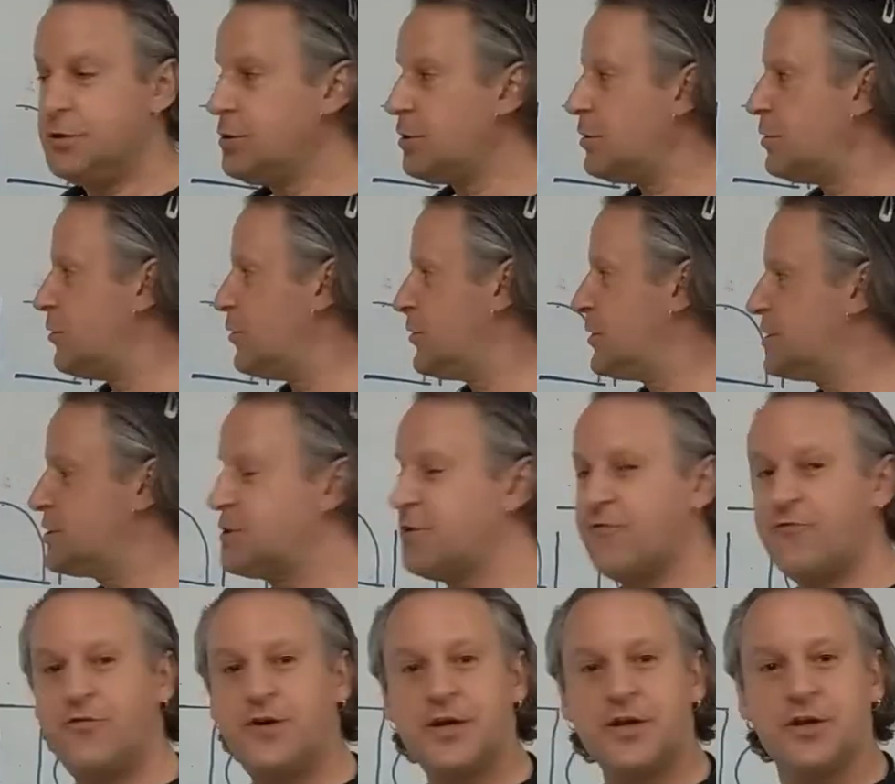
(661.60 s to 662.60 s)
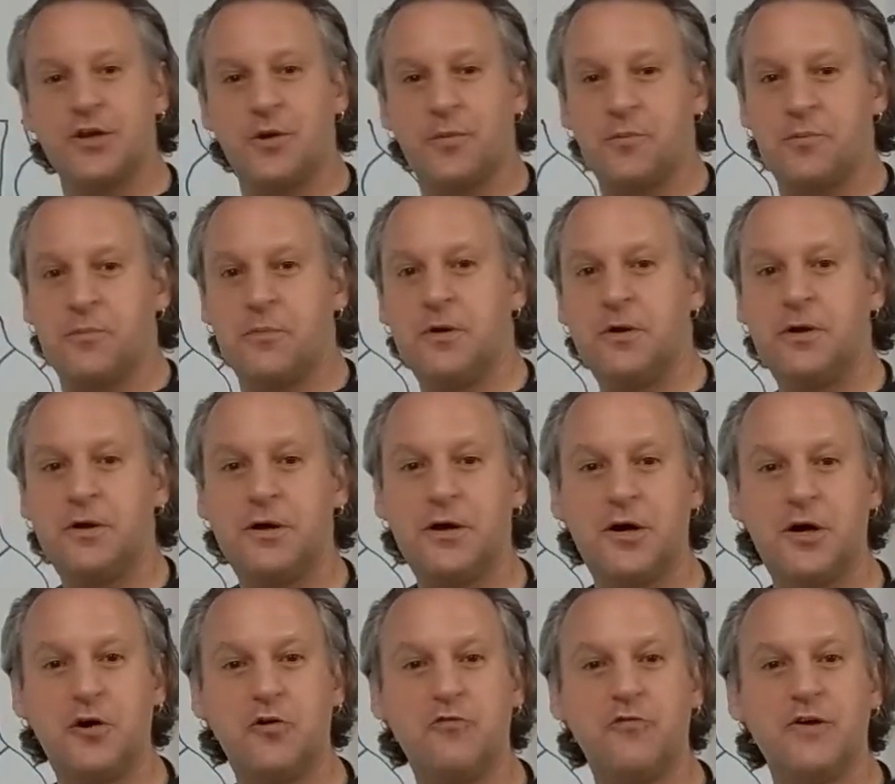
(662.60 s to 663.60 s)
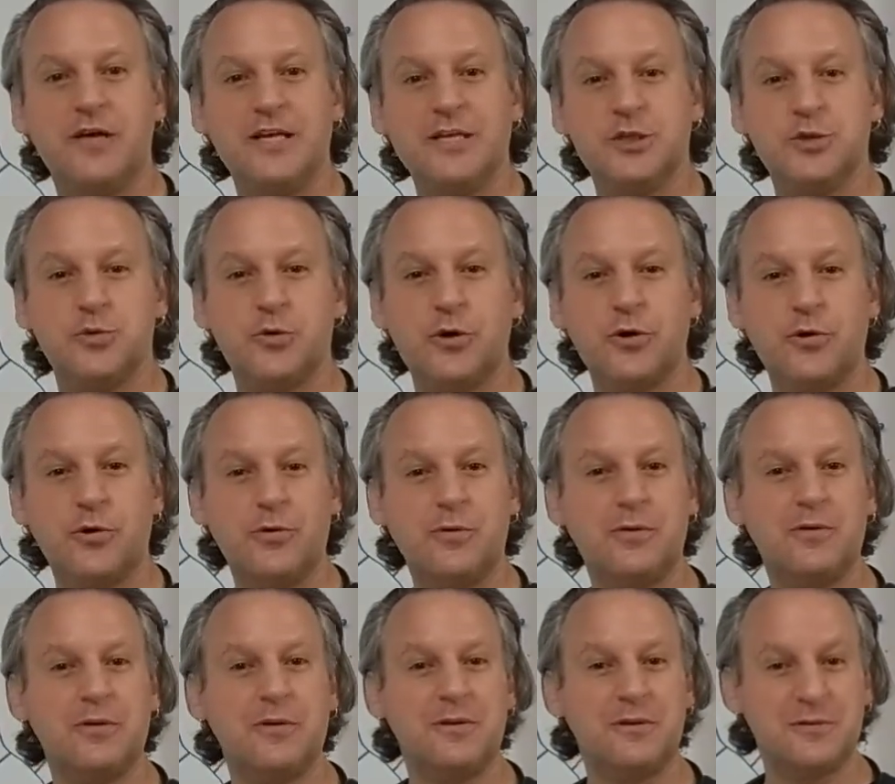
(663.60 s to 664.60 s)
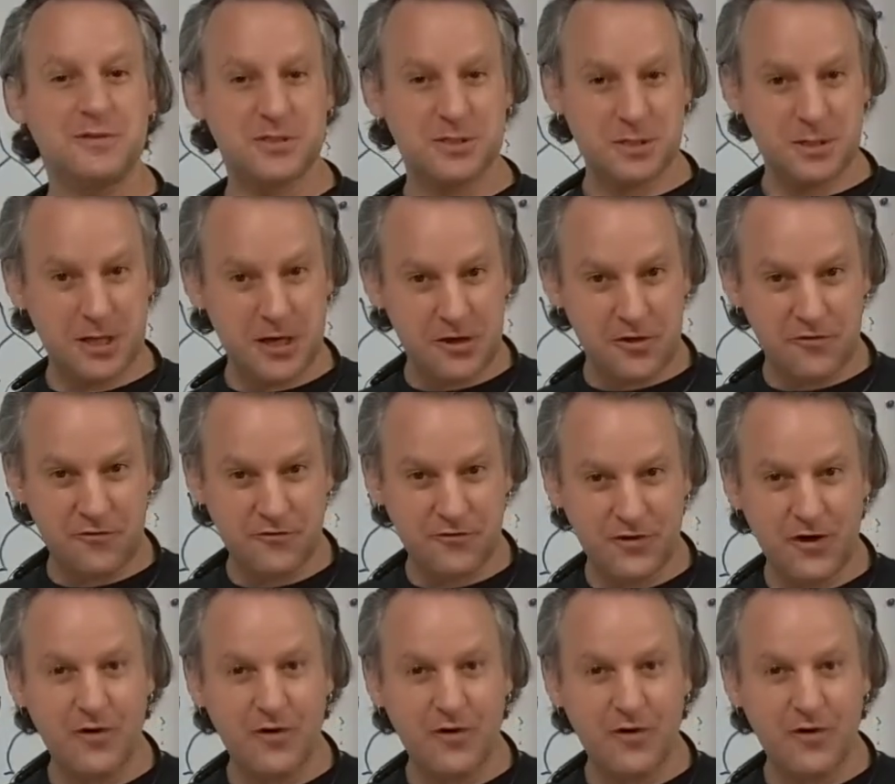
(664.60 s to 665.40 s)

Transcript: The Lord is the victim of Israel's love,